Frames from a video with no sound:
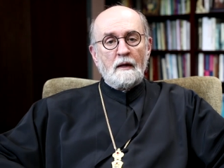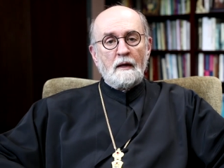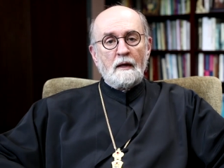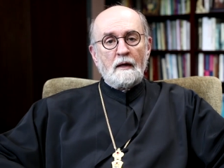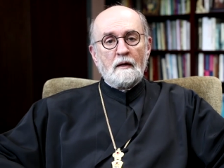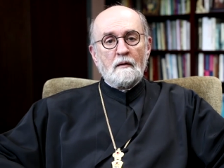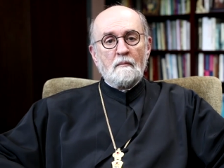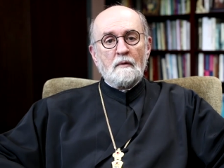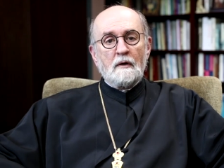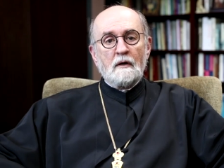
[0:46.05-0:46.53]

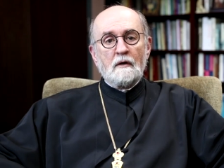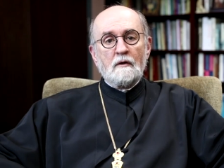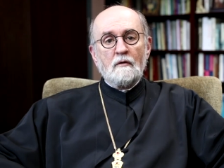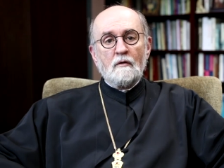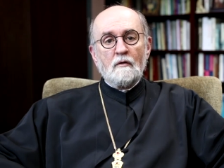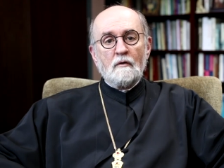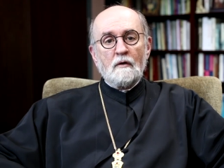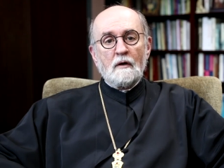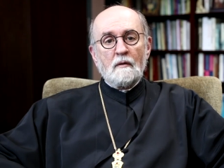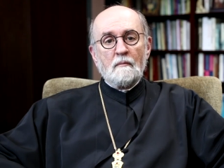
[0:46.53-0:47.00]
and among
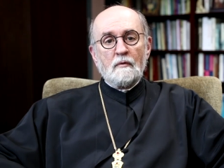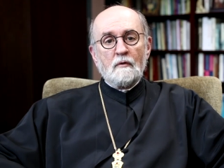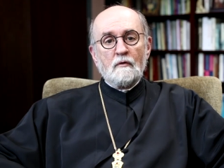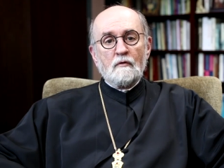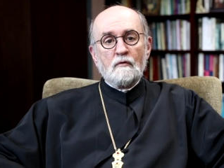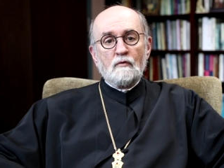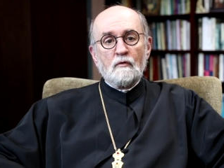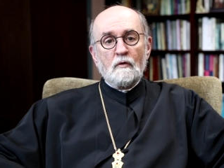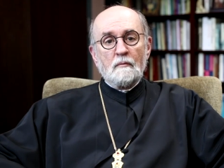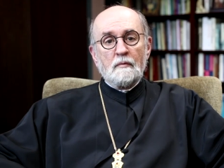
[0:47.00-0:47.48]
your
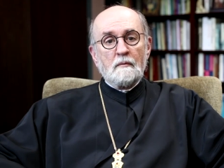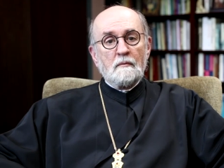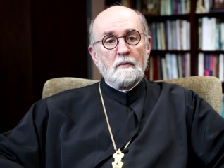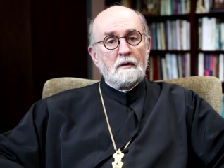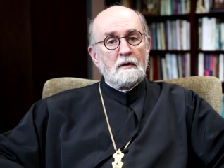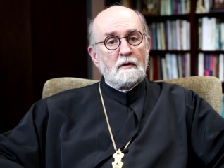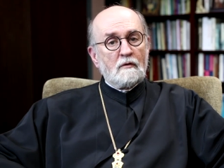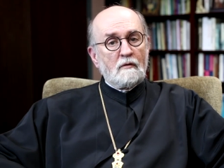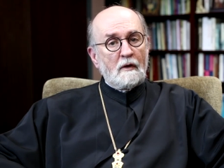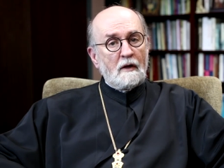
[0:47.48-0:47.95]
numbers will be
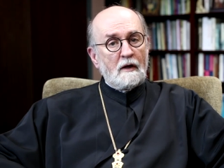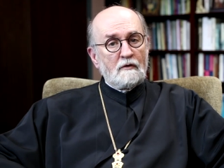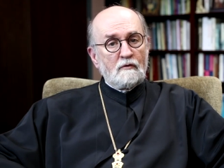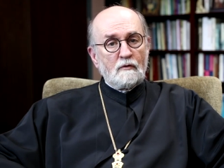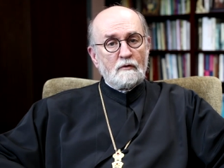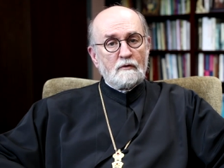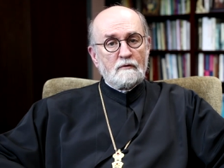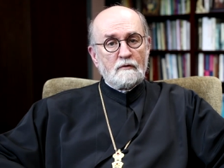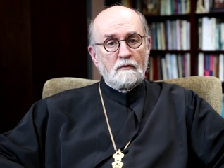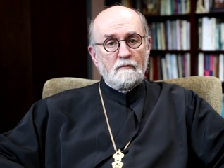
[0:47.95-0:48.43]
many
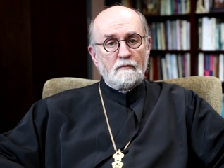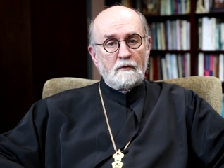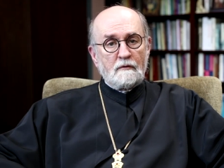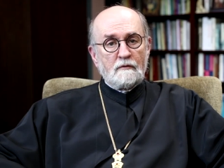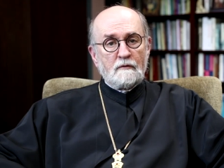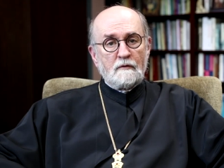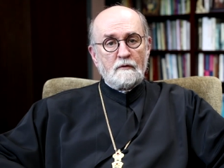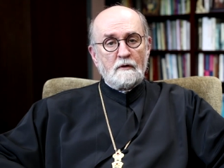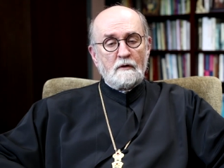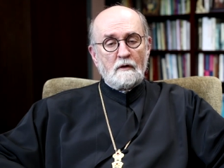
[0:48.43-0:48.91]
graduates of
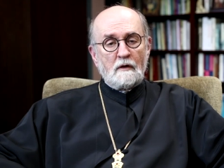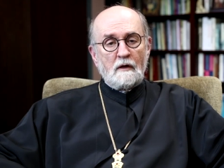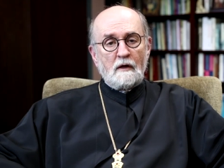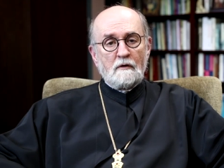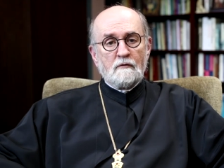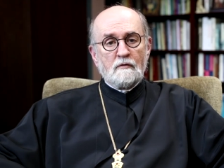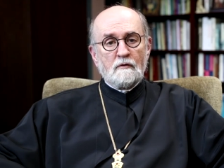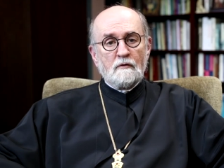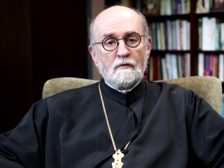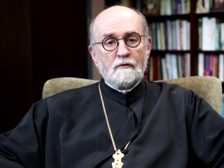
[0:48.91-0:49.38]
this
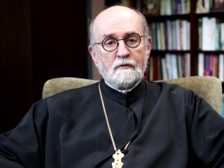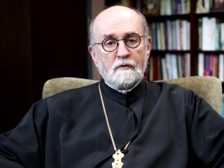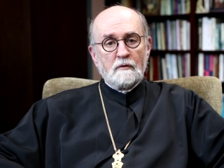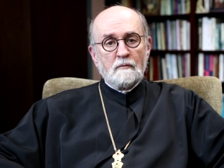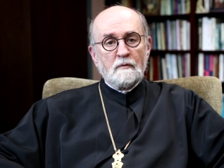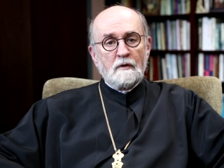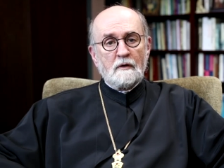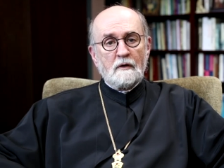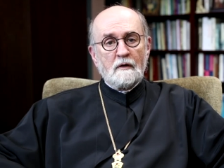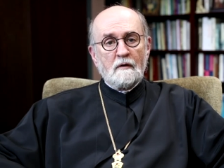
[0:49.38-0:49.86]
theological
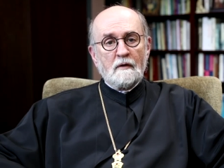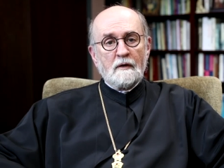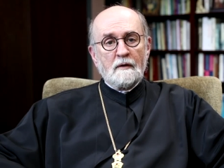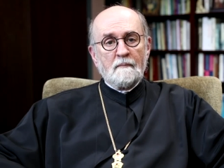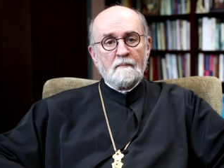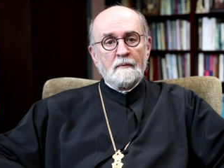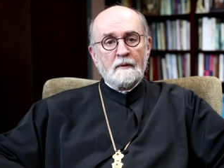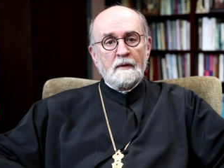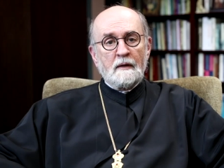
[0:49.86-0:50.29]
seminary.